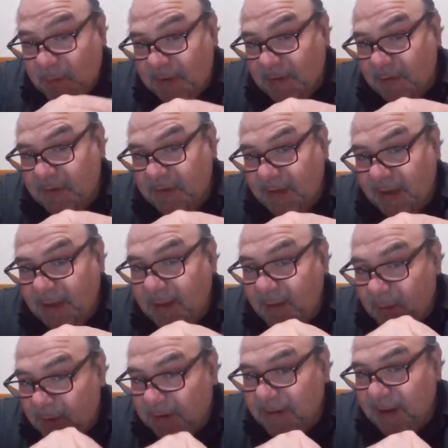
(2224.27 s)
the window seat.
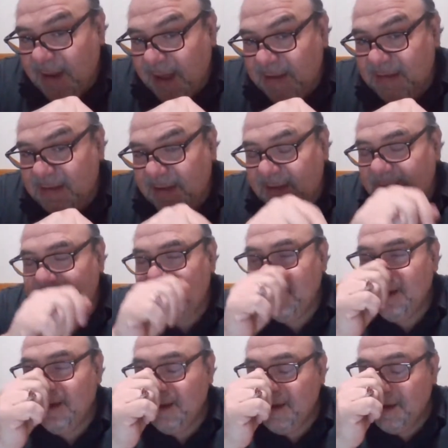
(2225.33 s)
He wanted the end seat.
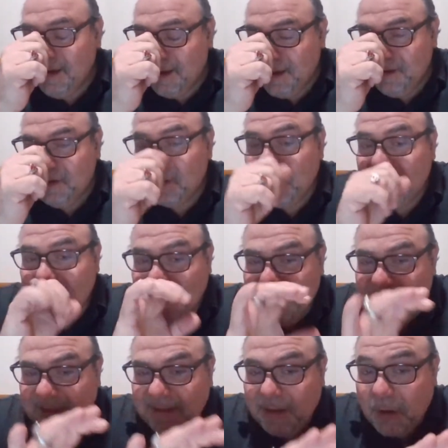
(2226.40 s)
So he
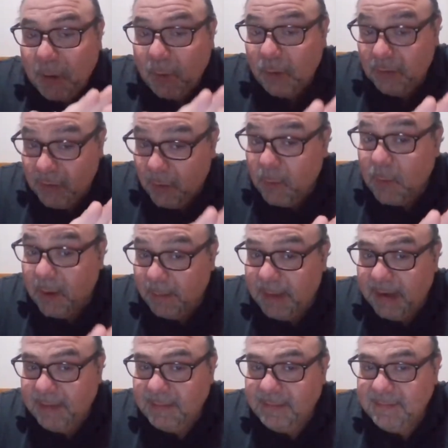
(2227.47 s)
looks at the older
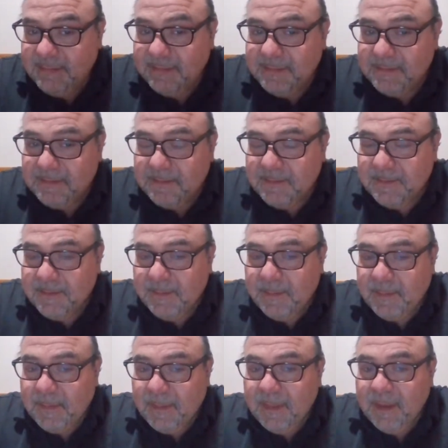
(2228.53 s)
woman,
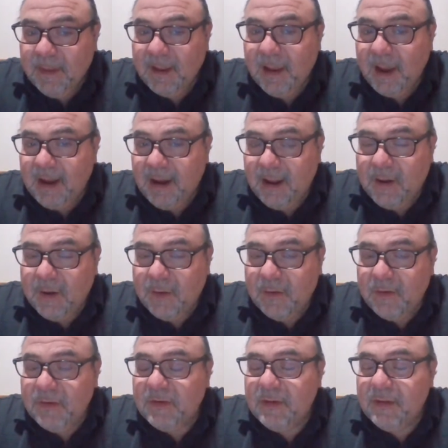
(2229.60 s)
and he
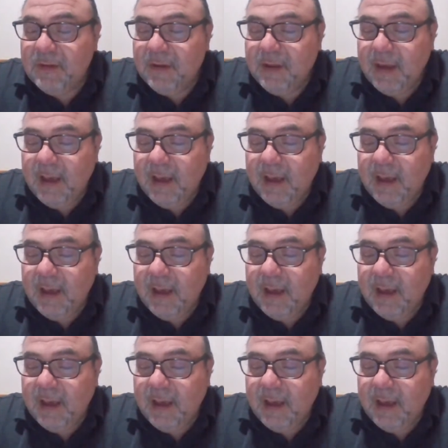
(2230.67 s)
goes,